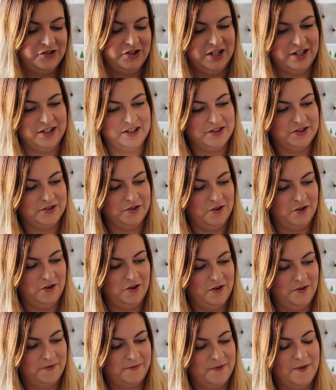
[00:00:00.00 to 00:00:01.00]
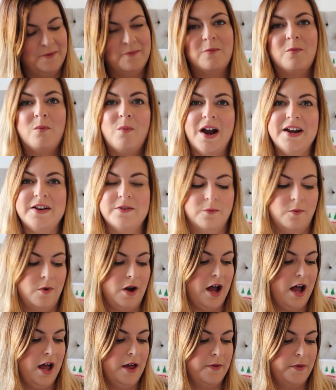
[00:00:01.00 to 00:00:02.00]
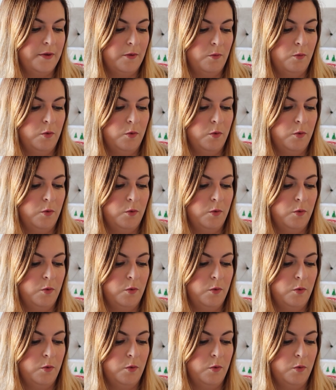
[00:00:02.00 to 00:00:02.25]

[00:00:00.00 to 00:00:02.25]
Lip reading: jigsaw from Wentworth